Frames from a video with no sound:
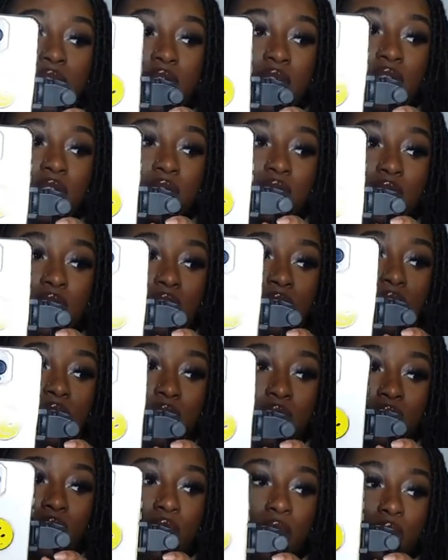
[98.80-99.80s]
and
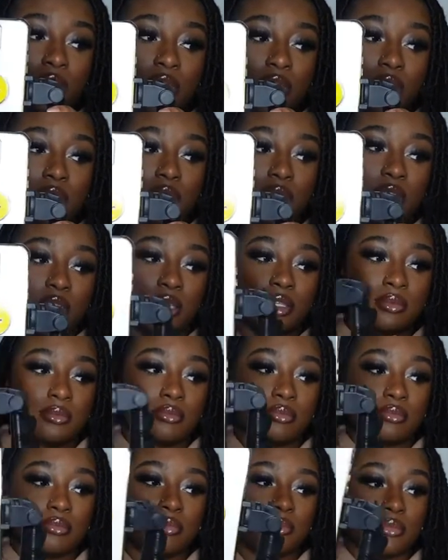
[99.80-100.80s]
it's holding, like,
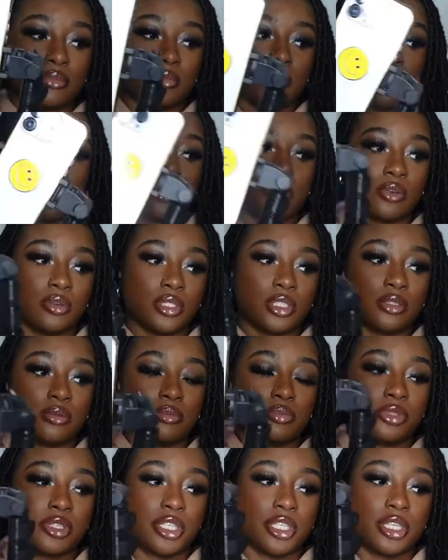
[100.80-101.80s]
it's
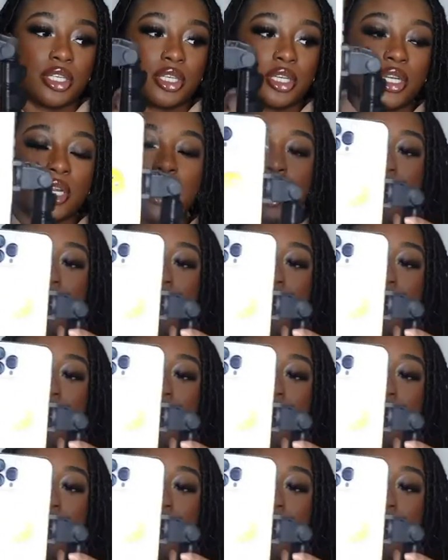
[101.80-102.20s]
holding pretty good.